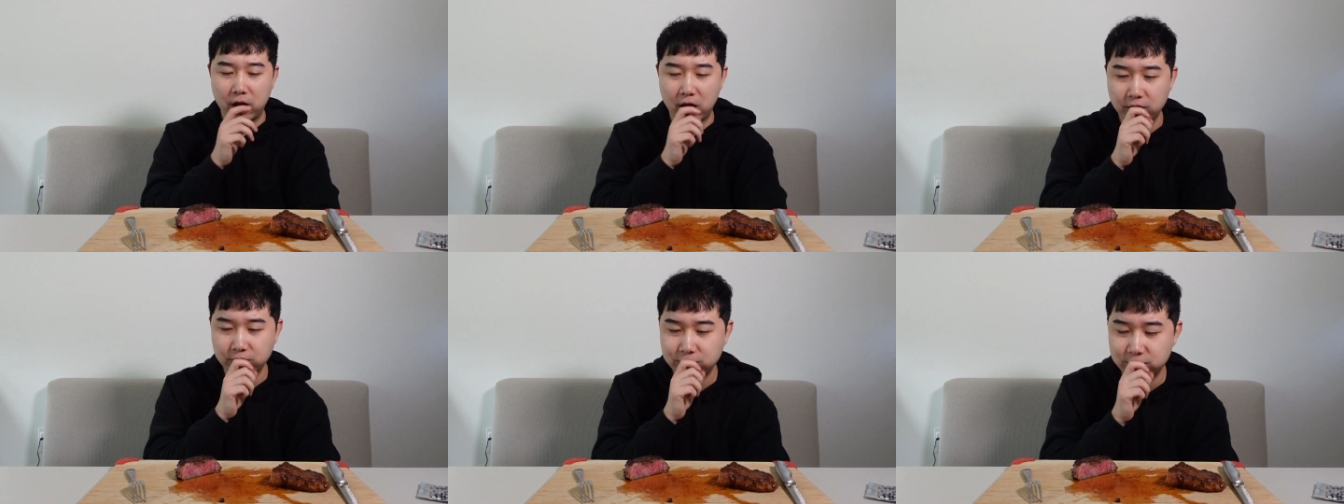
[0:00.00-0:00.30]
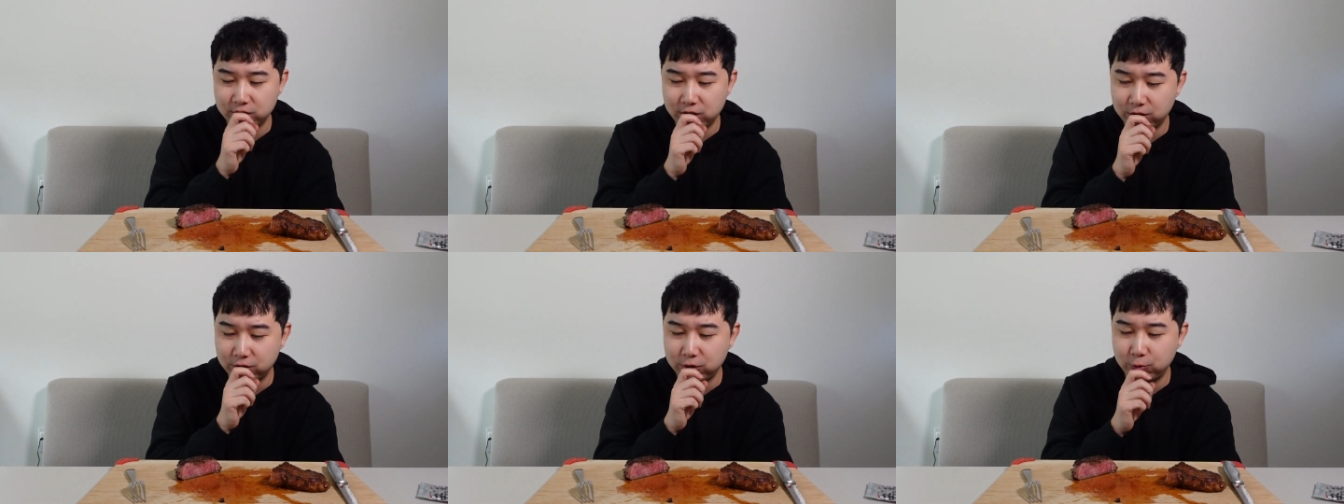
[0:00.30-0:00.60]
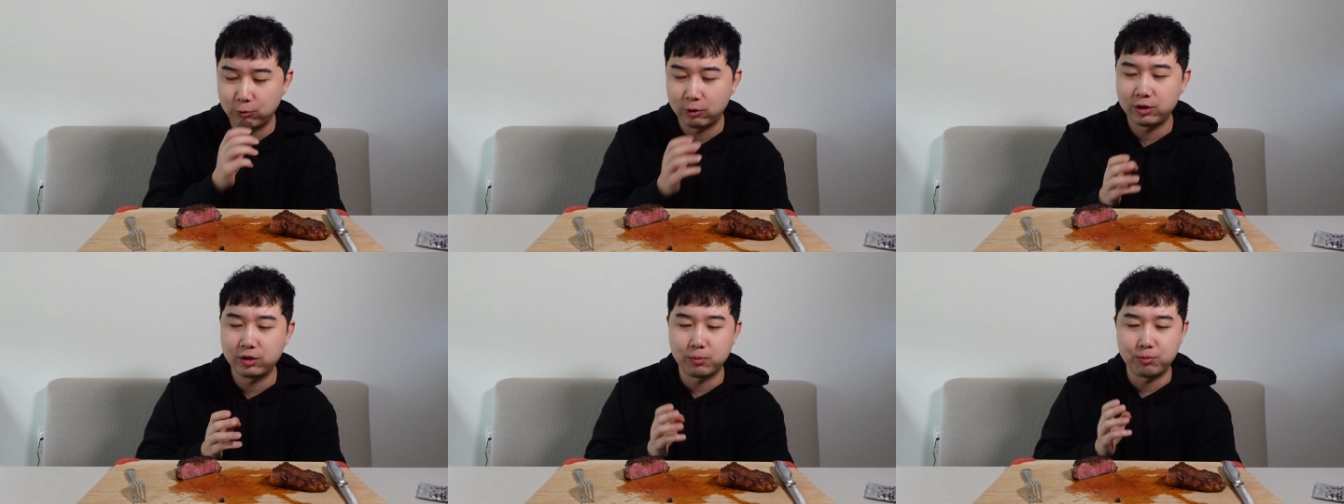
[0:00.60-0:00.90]
accidentally,
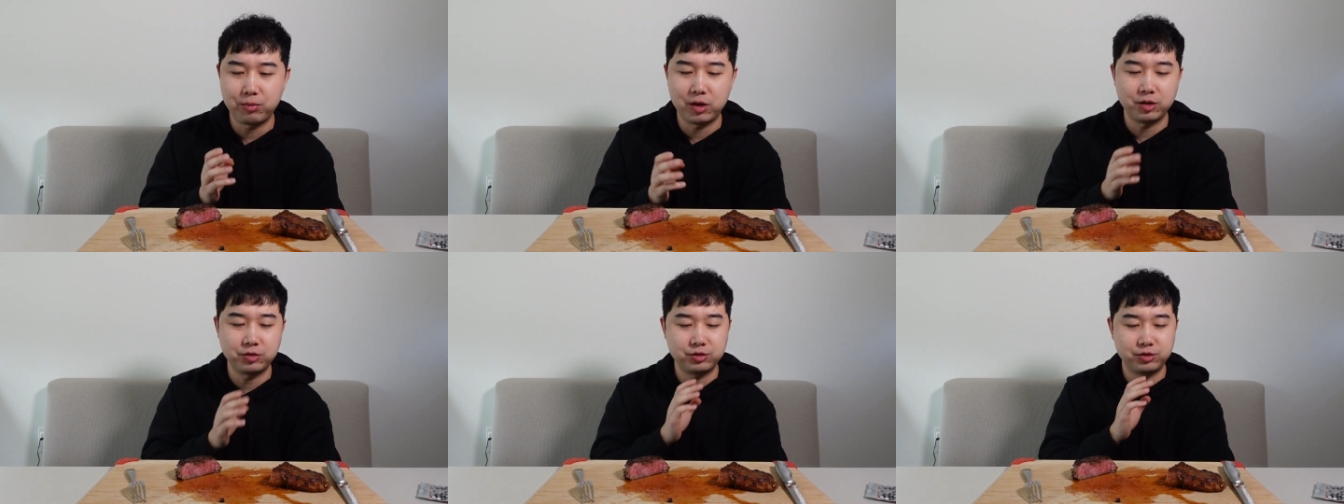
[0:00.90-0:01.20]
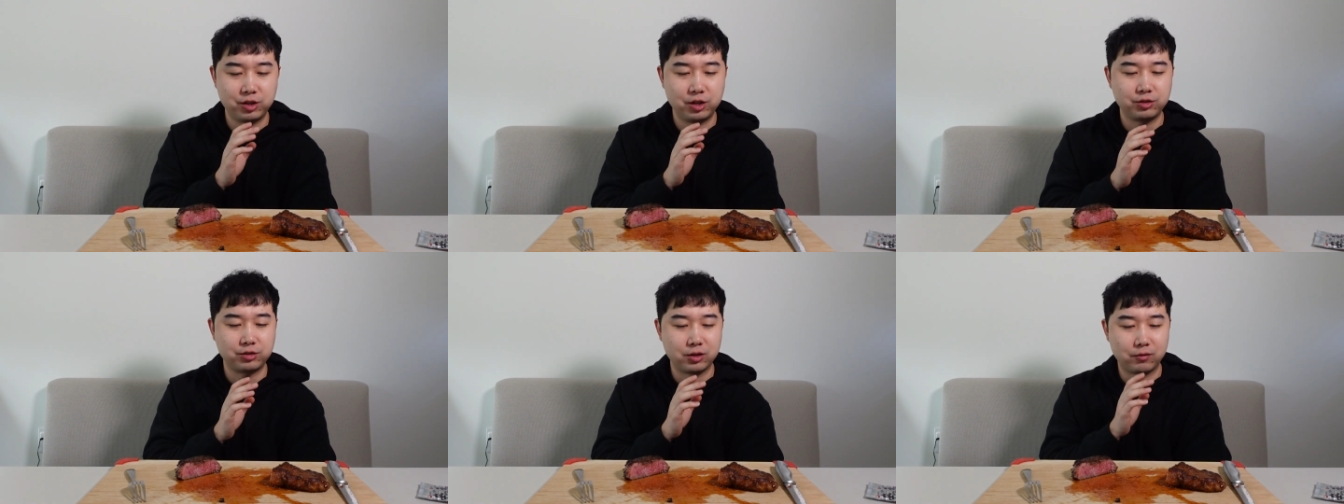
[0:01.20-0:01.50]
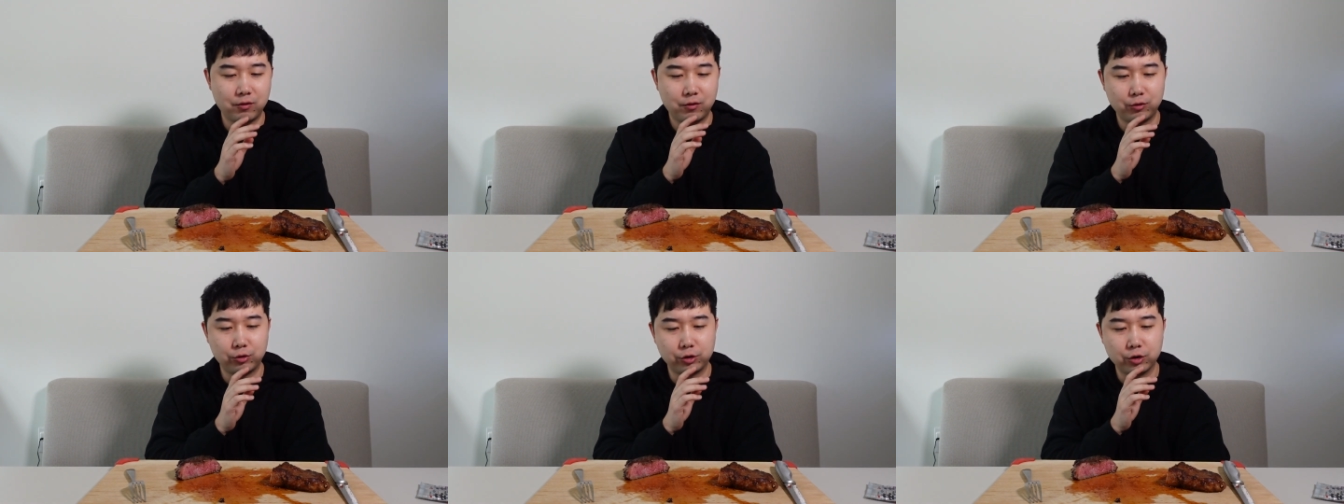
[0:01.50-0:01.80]
one of the best steaks
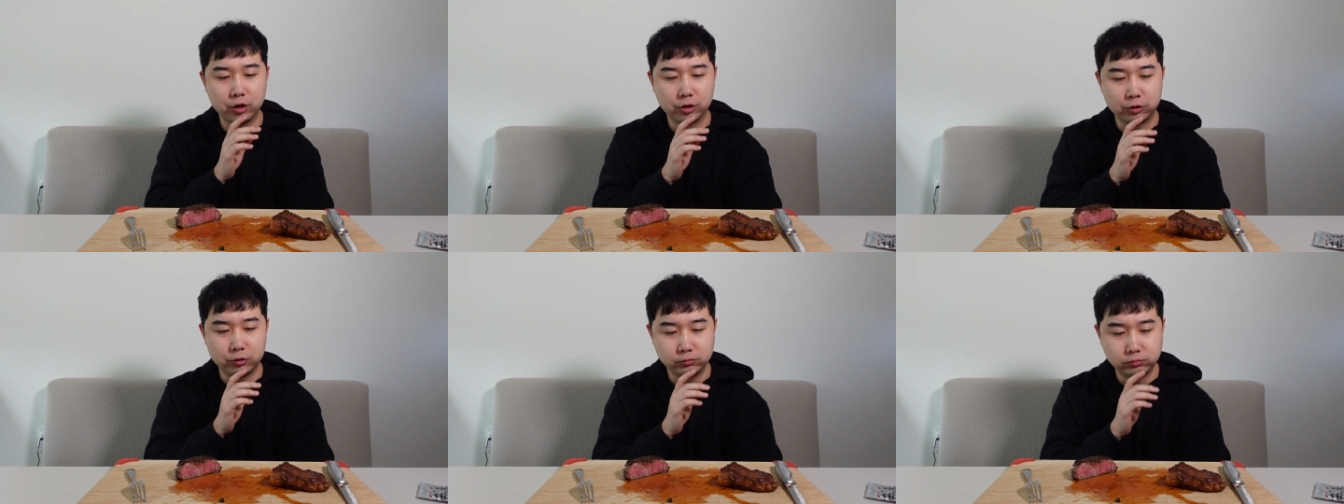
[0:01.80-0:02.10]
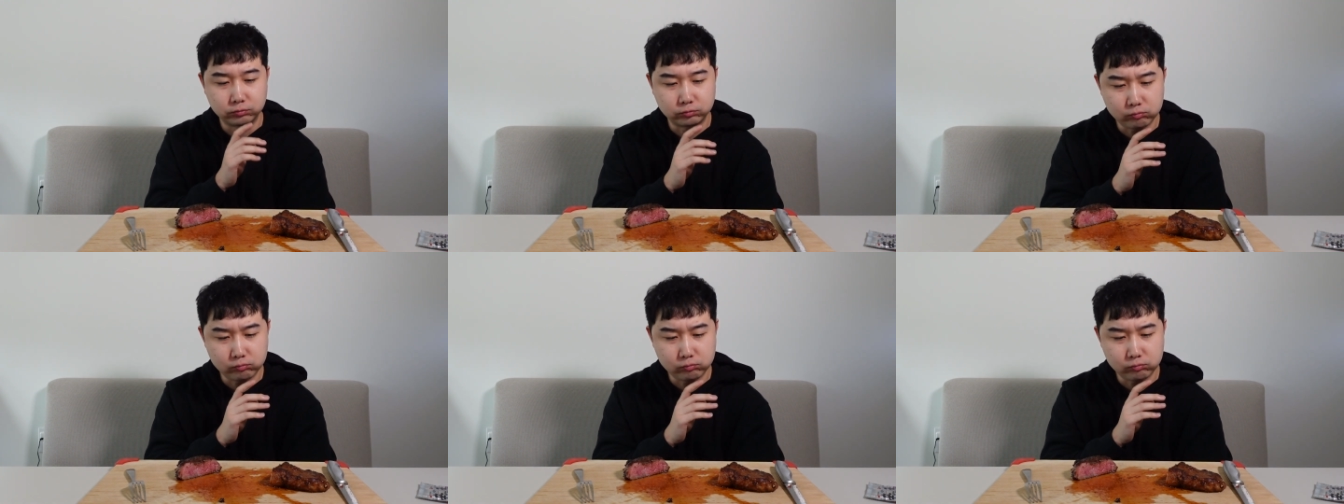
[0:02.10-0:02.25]
I've ever cooked.